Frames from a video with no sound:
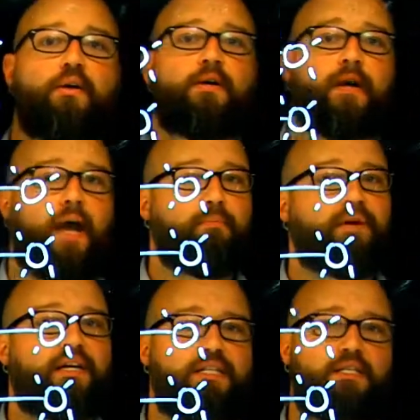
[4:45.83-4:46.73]
right?
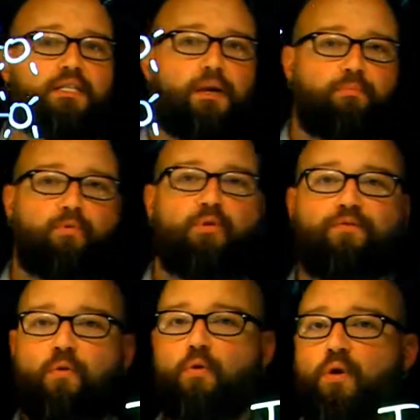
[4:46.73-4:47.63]
Because in sub rule
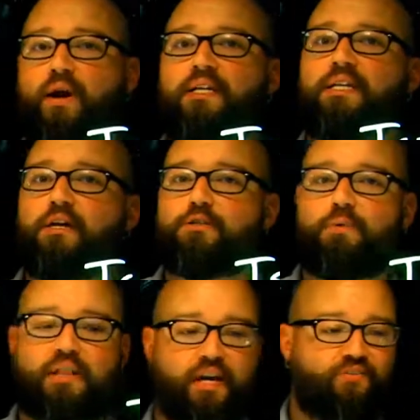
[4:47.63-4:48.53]
four, it tells me
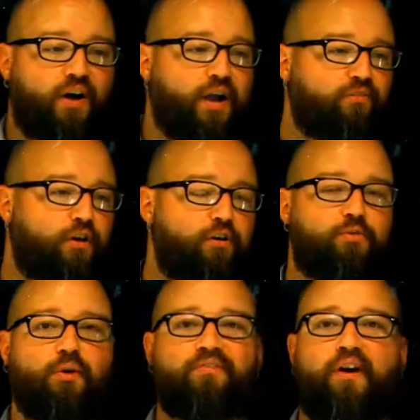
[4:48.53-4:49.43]
that if I have
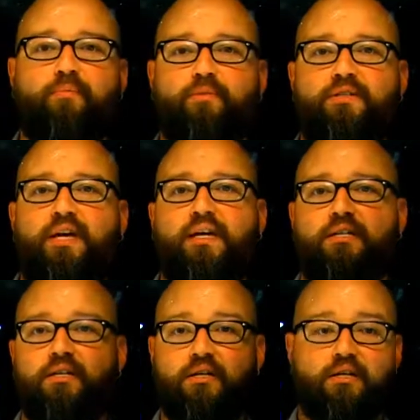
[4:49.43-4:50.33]
125%
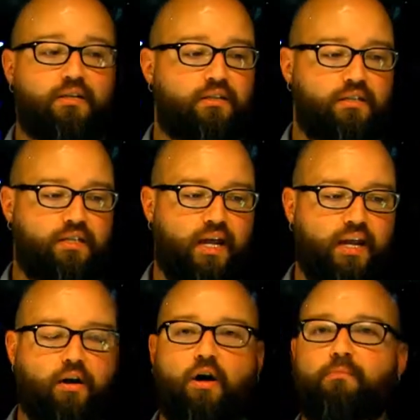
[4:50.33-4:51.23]

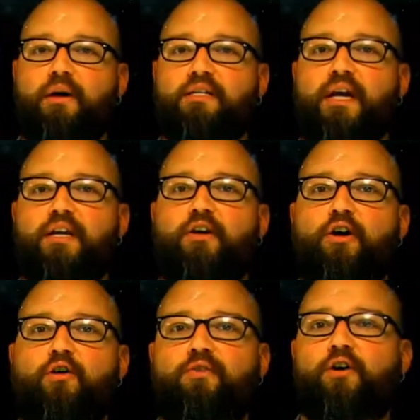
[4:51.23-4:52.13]
setting on my secondary
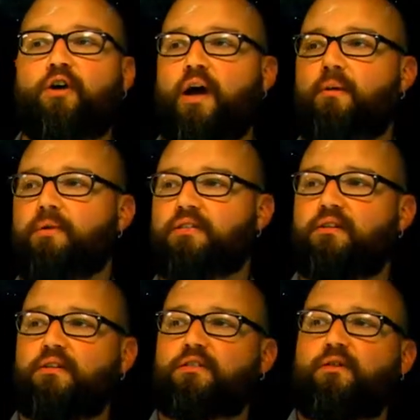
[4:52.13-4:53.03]
overcurrent, I must
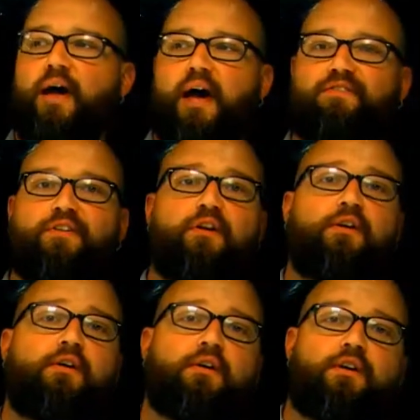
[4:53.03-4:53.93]
also have
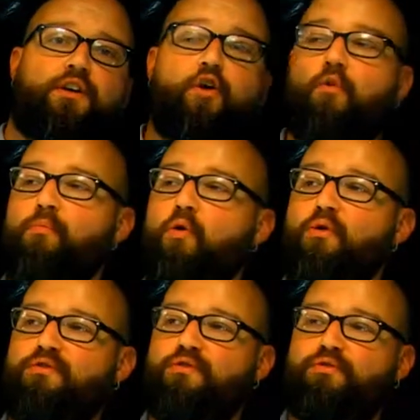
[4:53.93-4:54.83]
no more
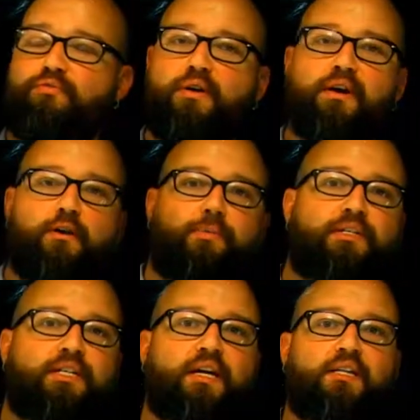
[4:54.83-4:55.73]
than
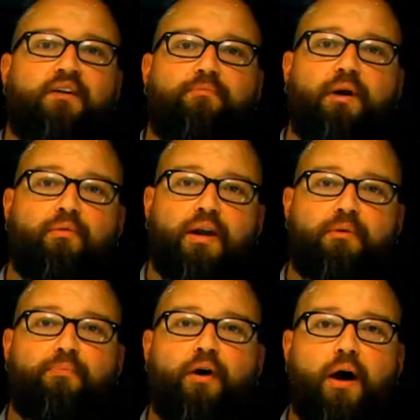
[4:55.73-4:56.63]
300% of my rated
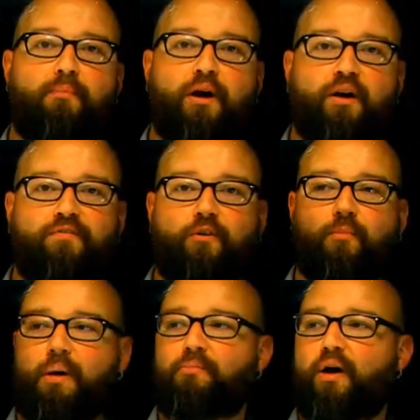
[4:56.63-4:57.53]
primary for my
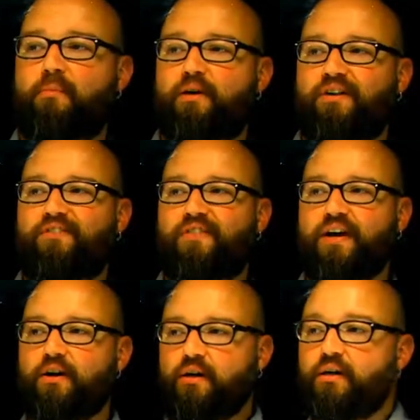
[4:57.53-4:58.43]
primary feeder,